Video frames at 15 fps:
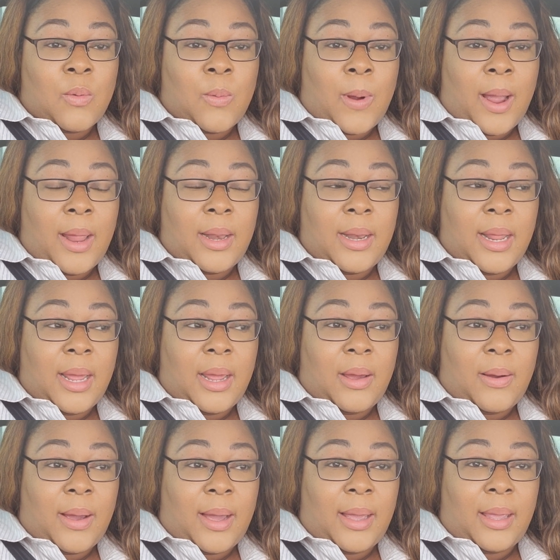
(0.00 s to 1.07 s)
right
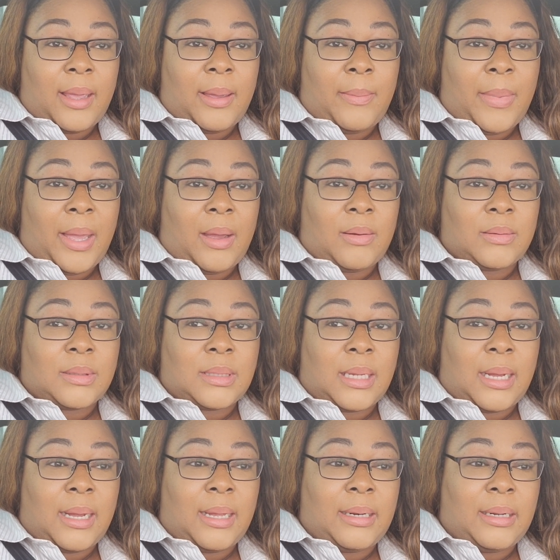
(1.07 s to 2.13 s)
now I am
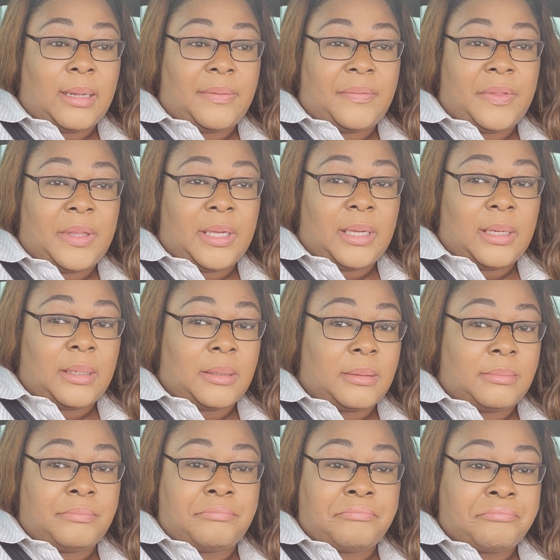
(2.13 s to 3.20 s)
outside of
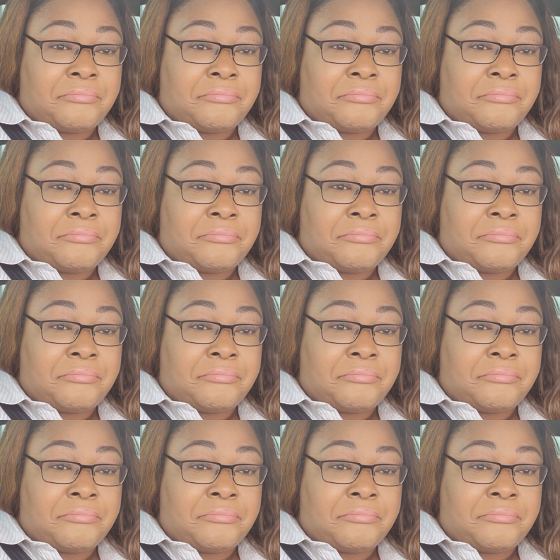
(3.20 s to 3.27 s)
the